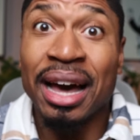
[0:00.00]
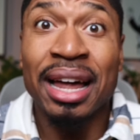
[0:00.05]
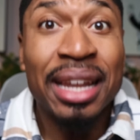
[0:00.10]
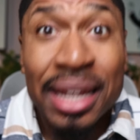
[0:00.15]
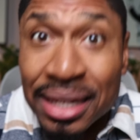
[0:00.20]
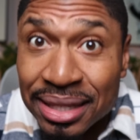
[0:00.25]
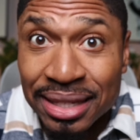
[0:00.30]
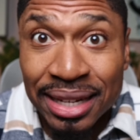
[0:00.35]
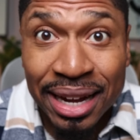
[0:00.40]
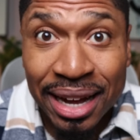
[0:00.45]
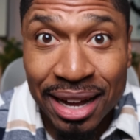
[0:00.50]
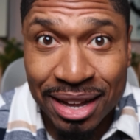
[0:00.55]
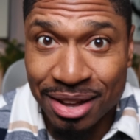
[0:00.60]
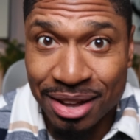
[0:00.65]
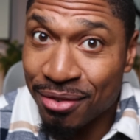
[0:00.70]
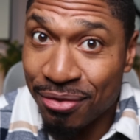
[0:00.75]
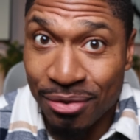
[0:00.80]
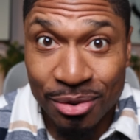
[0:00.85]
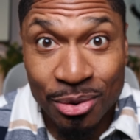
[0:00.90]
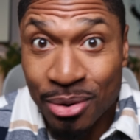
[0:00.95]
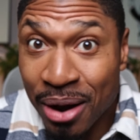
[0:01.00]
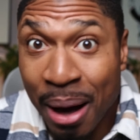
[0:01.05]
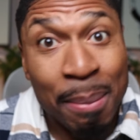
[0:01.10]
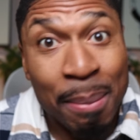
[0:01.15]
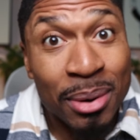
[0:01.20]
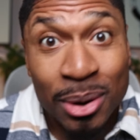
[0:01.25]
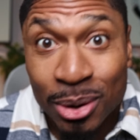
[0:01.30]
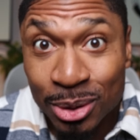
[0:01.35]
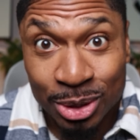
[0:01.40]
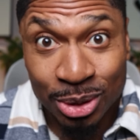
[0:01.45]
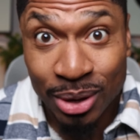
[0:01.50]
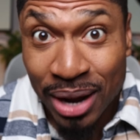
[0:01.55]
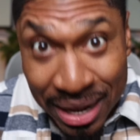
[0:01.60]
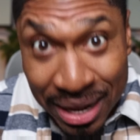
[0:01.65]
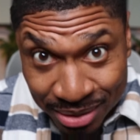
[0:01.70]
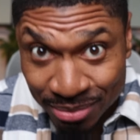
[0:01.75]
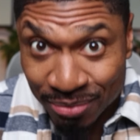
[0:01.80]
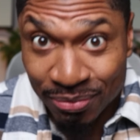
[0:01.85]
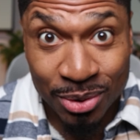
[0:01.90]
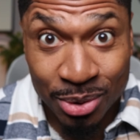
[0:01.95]
unless they got good food, I'm gonna go
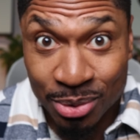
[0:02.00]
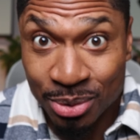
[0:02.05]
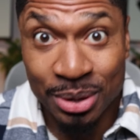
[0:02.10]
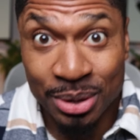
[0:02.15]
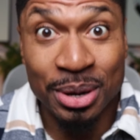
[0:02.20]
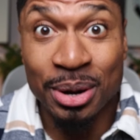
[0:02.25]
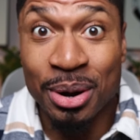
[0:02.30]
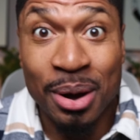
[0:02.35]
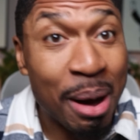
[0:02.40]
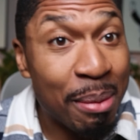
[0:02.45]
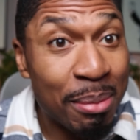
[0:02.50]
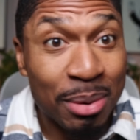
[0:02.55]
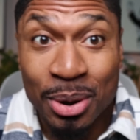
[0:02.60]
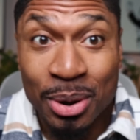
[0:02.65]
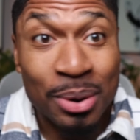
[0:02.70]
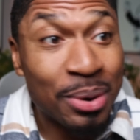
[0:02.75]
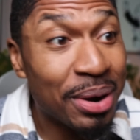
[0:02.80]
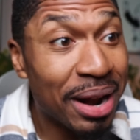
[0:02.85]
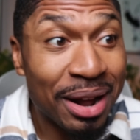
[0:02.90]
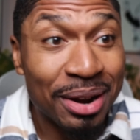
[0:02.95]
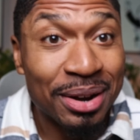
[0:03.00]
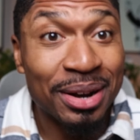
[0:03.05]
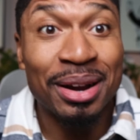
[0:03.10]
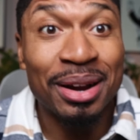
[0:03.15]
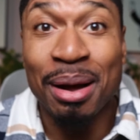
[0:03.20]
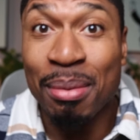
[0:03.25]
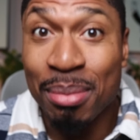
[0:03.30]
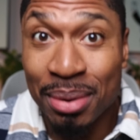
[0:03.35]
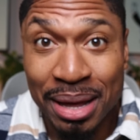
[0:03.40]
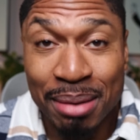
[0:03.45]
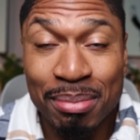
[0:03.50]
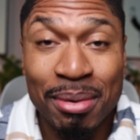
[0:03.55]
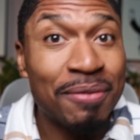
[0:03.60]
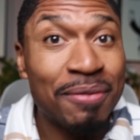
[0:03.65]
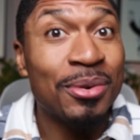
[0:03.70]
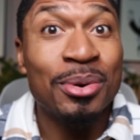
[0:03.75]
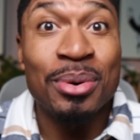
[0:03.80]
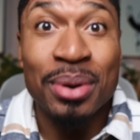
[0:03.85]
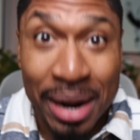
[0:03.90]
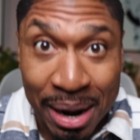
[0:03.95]
try some food. You know, I'm gonna go down there, I'm gonna get my
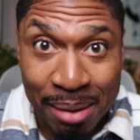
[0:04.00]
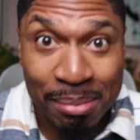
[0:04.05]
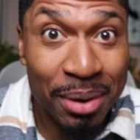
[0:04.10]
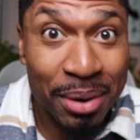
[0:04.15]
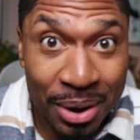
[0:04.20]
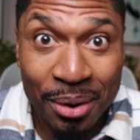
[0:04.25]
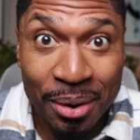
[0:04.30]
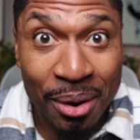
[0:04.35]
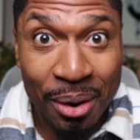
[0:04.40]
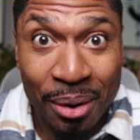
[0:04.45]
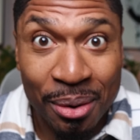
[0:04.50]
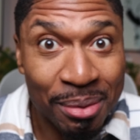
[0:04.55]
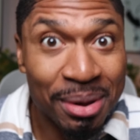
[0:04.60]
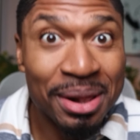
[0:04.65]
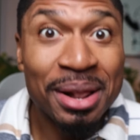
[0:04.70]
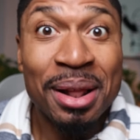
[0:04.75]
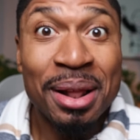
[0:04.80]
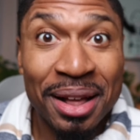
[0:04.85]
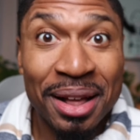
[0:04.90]
food, and I'm gonna go home.